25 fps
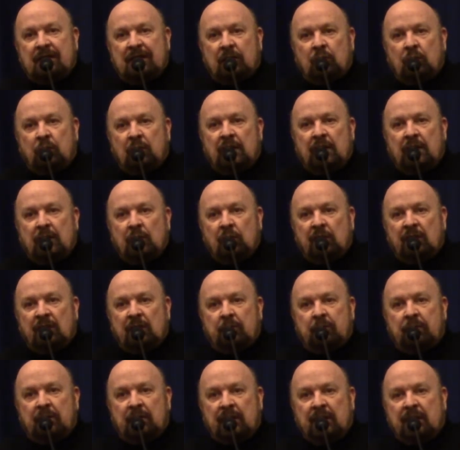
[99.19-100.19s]
that when there was
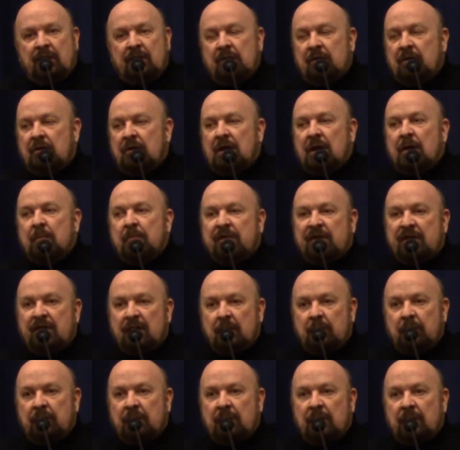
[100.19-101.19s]
a place to dump
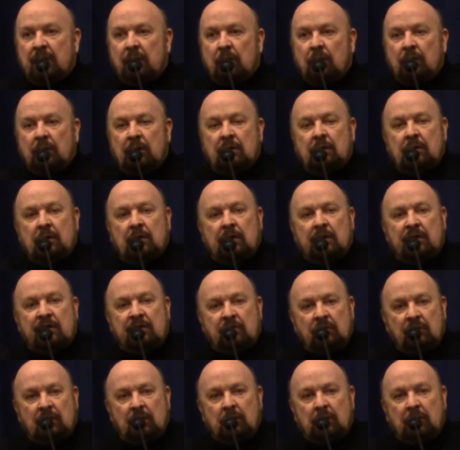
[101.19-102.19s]
something or to
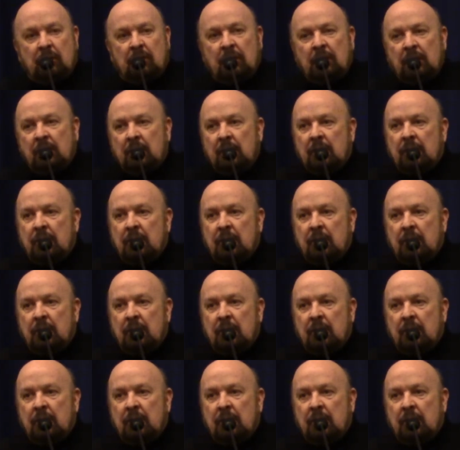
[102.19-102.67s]
cause trouble,